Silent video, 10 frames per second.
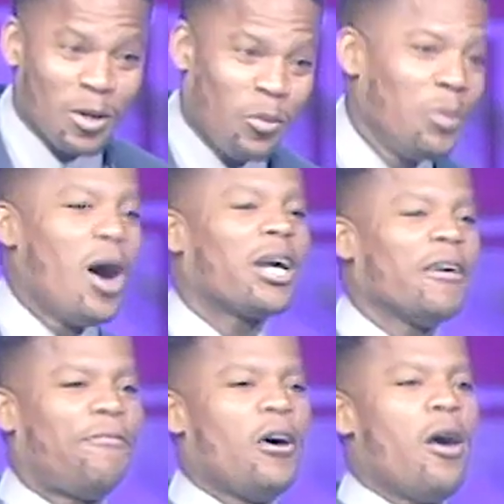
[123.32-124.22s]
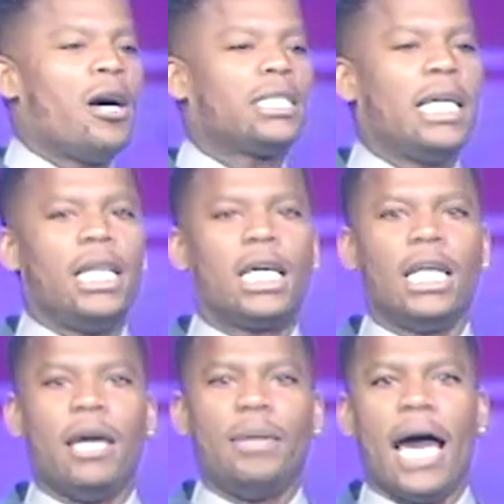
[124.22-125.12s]
We walk in 4 hours late. Look here,
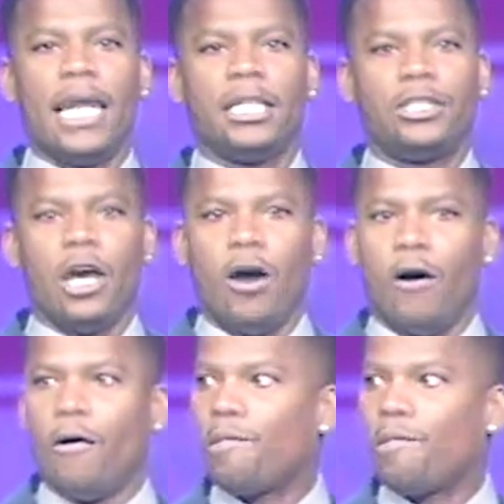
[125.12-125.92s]
let me holler at y'all.